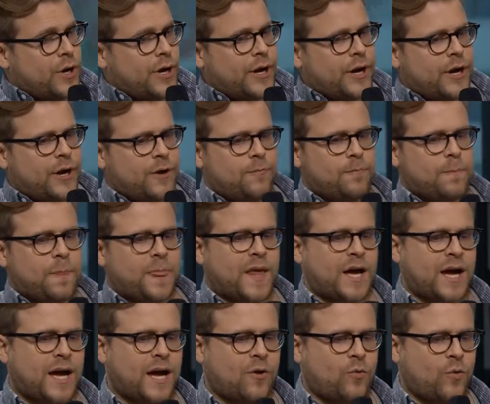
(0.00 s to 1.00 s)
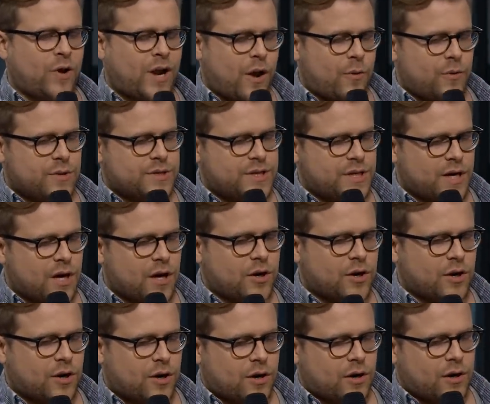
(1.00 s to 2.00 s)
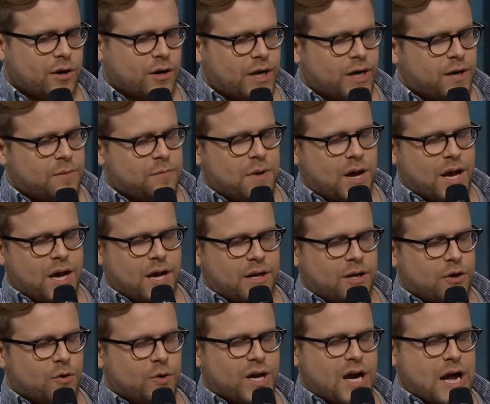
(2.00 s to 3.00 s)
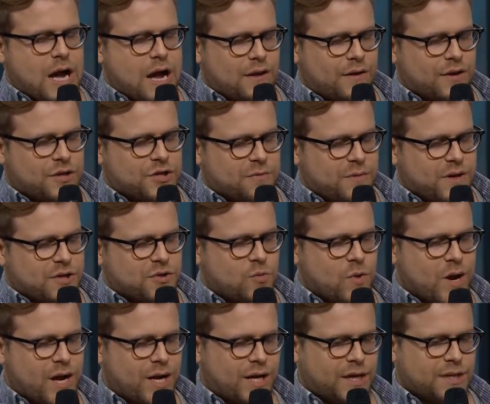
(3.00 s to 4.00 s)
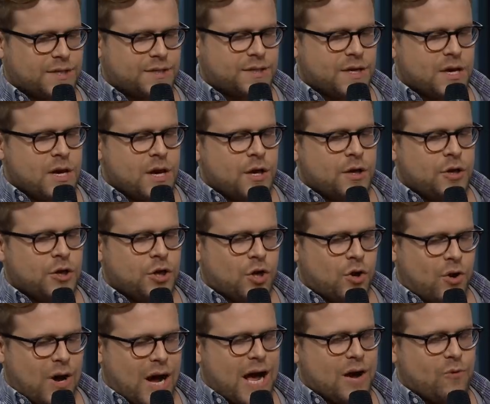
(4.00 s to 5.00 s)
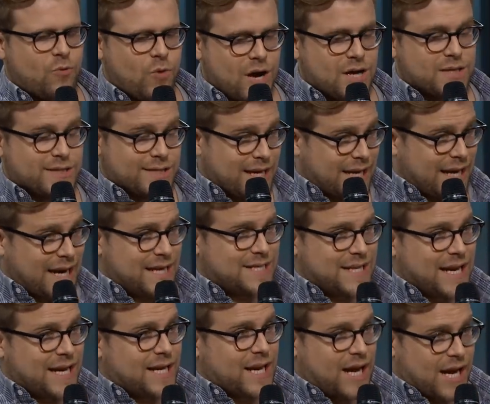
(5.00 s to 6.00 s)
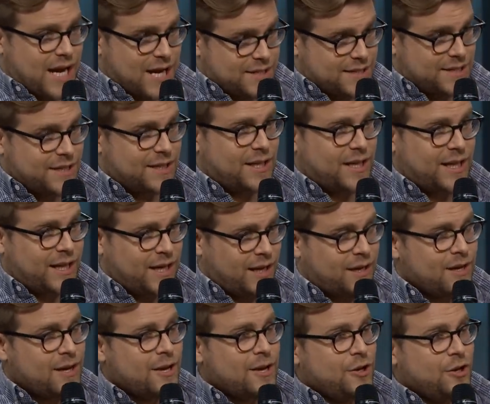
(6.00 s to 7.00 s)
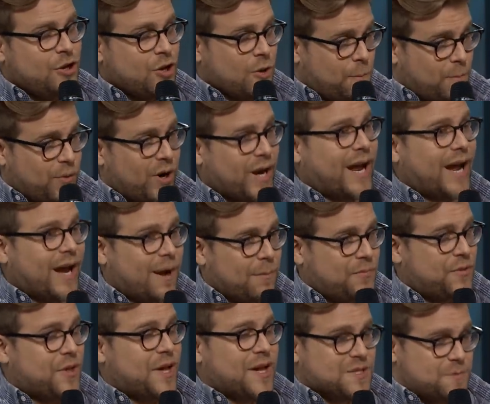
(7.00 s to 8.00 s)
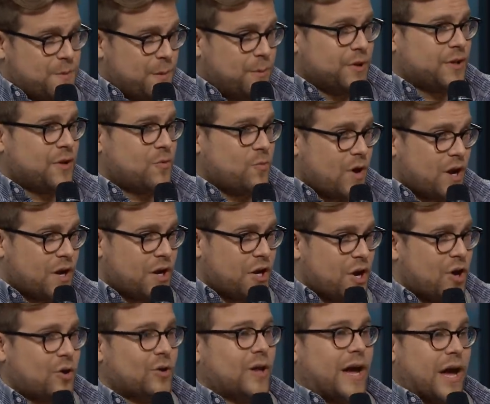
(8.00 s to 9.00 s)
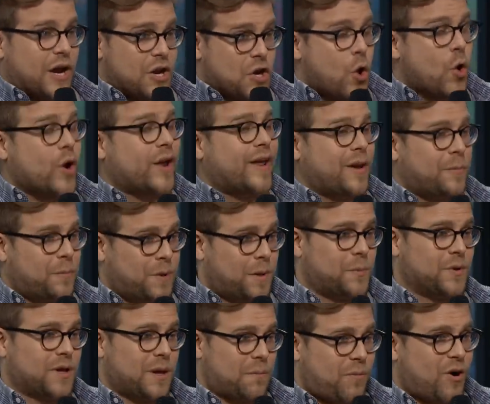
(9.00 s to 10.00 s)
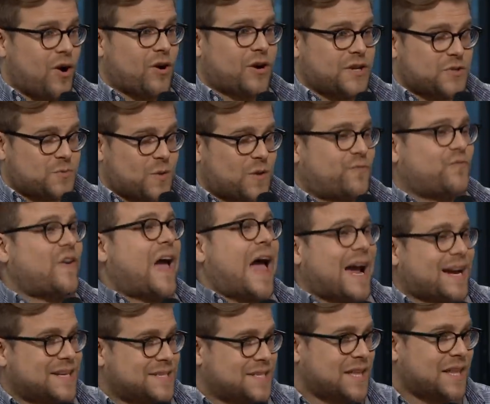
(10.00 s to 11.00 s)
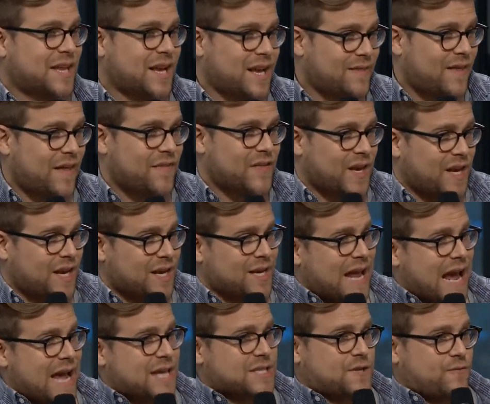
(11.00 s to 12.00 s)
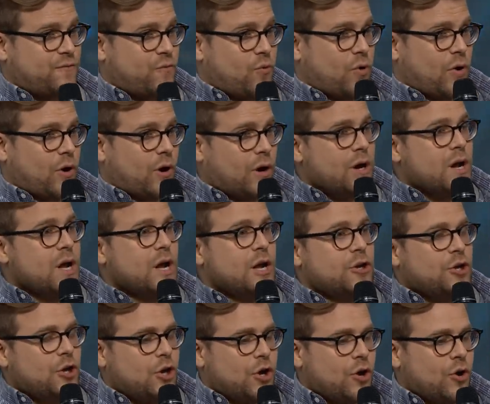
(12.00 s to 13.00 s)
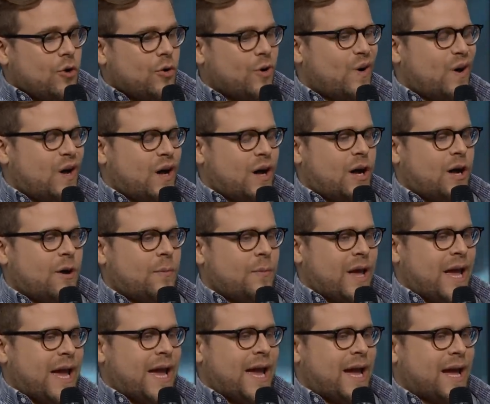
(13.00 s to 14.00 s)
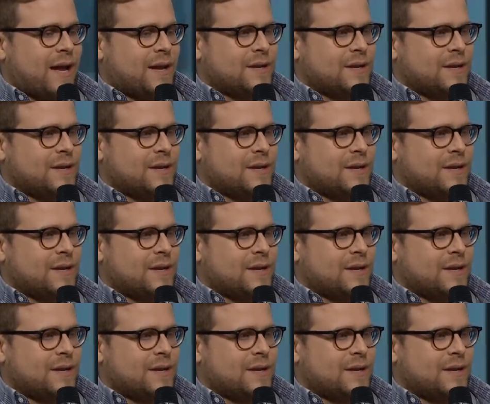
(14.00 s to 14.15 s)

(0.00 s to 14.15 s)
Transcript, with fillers: Um, uh, when I was younger in my, you know, in college, in my twenties, you know, I was, like I said, constantly, you know, bringing up things people didn't want to know, like annoying people at parties with facts that they, that they didn't ask for, you know, um, and...